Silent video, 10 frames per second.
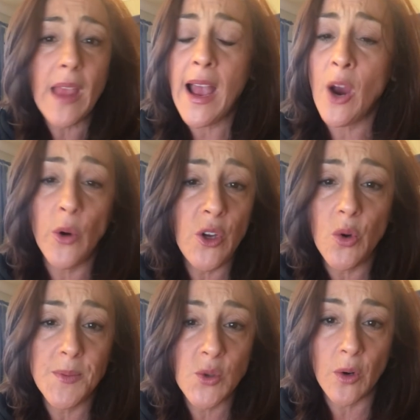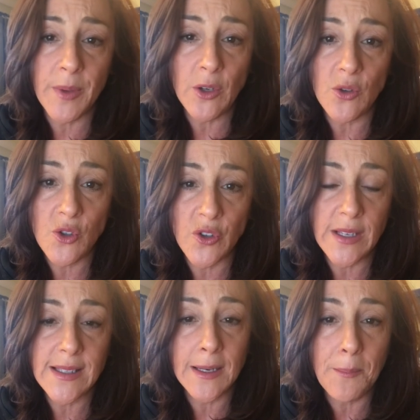how are you absorbing
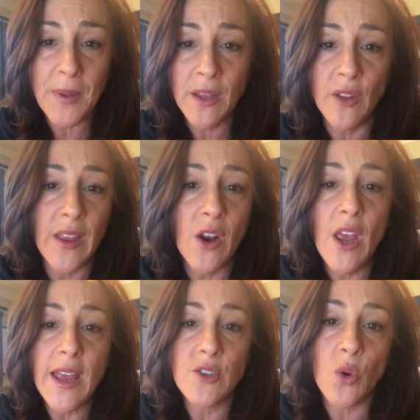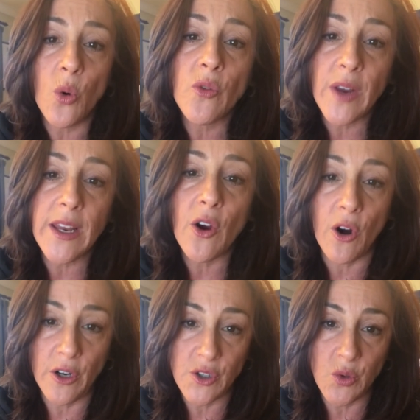nutrients in a pill that is already
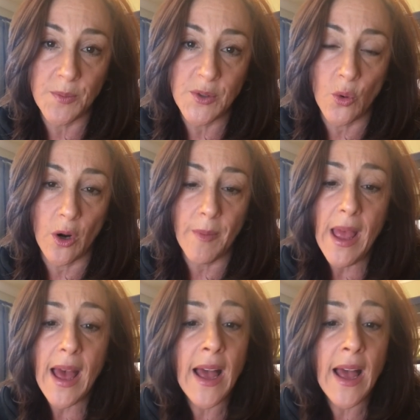harder to absorb?